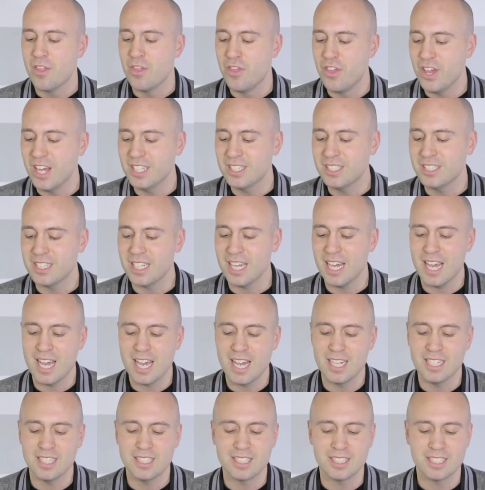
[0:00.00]
This
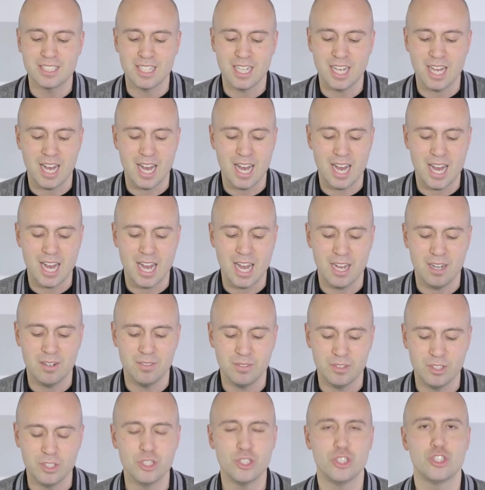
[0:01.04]
is a
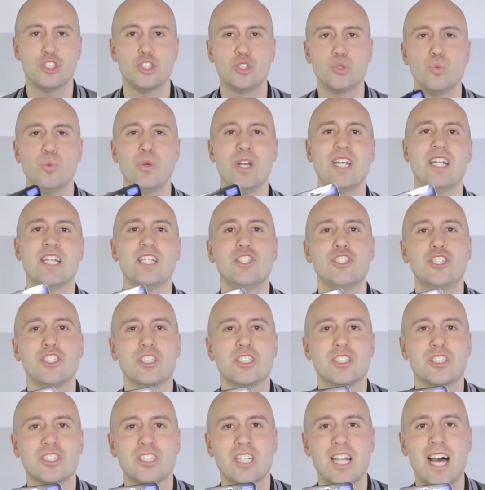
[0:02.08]
Swedish
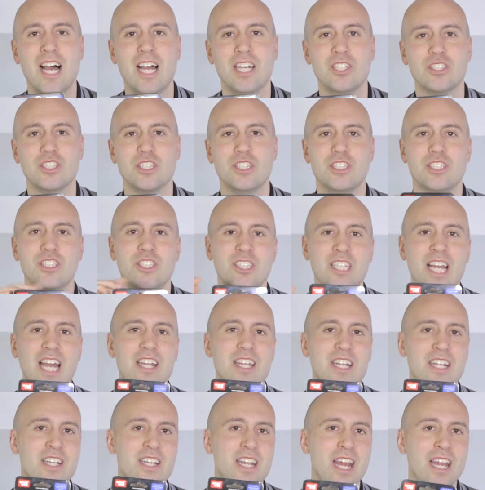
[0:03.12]
slash
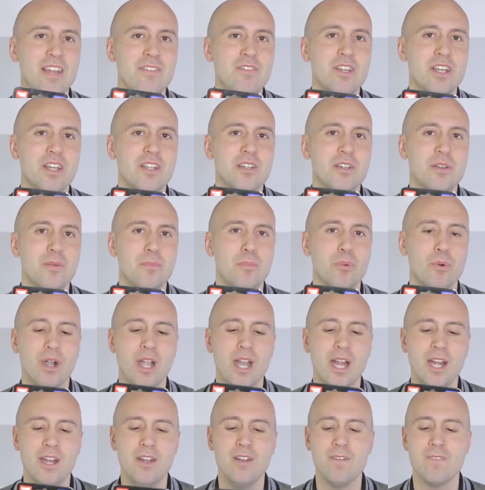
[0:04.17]
Scandinavian
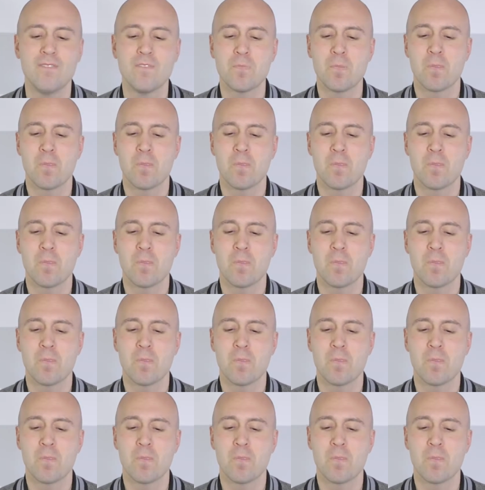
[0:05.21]
brand.